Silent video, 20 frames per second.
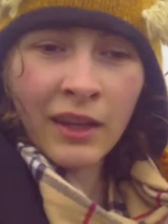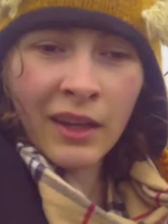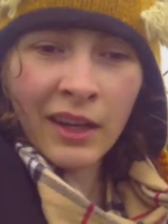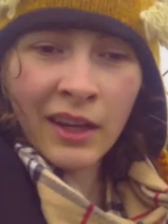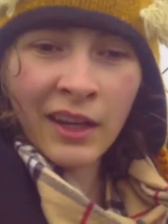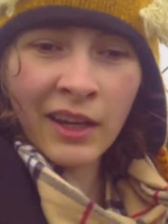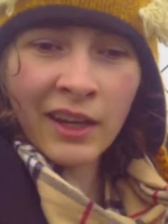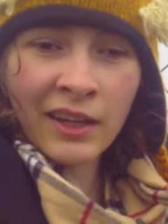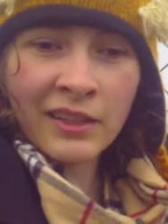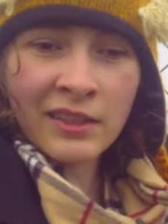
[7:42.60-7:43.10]

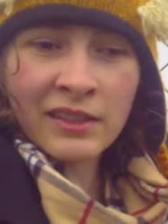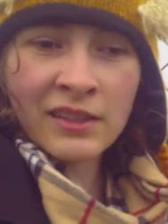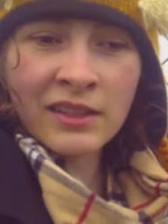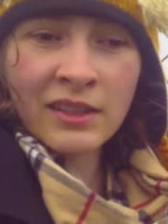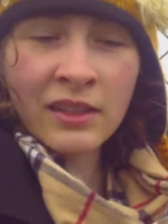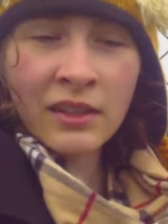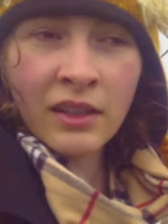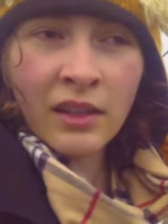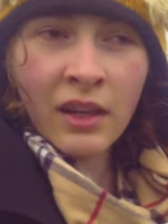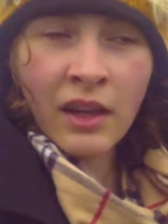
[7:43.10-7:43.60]
and
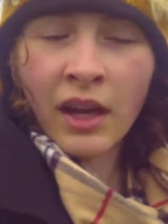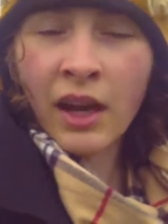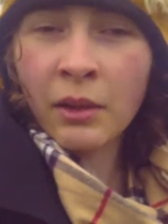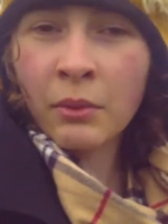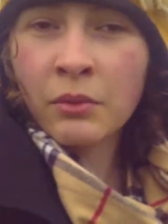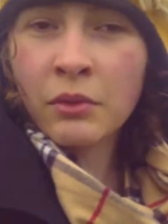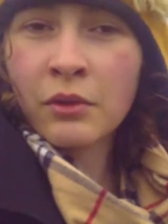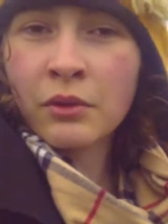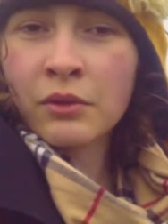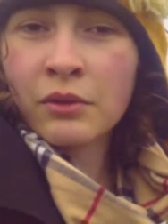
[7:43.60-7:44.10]
I
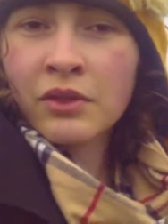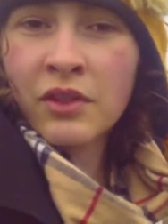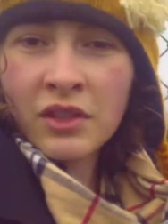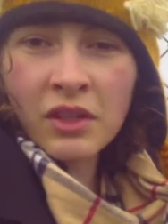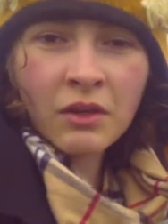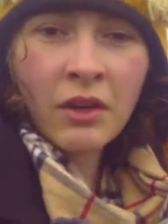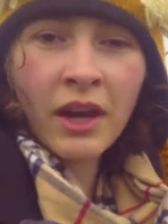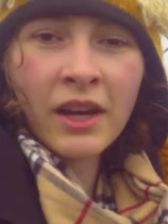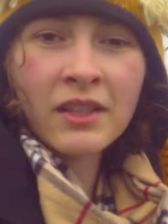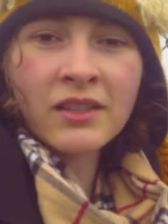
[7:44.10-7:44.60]
will see
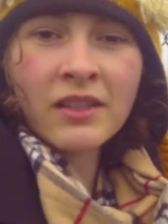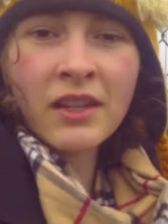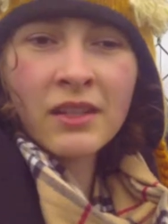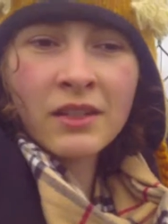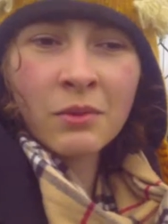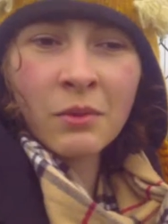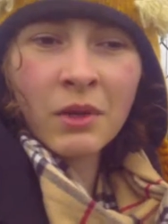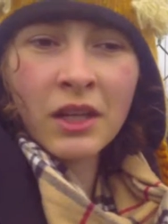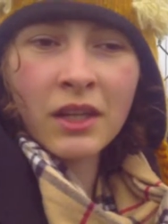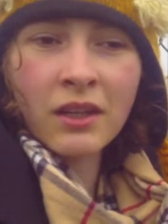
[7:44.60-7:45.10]
you guys
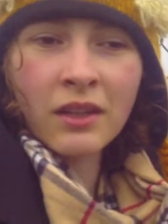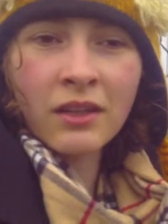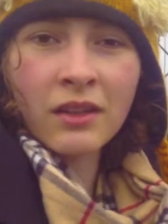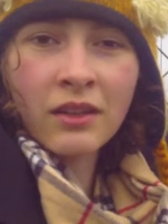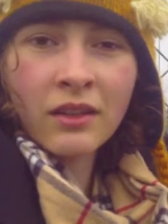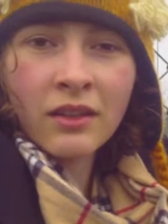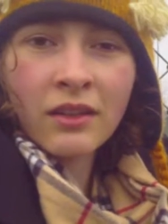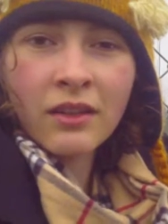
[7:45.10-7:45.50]
next week.